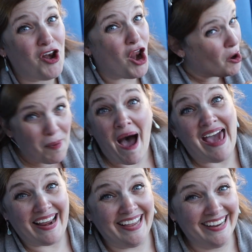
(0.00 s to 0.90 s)

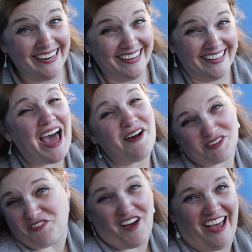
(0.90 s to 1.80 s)
Nobody. That was
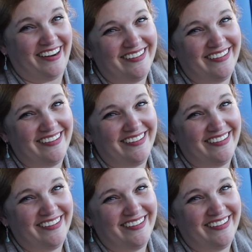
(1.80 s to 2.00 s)
fun.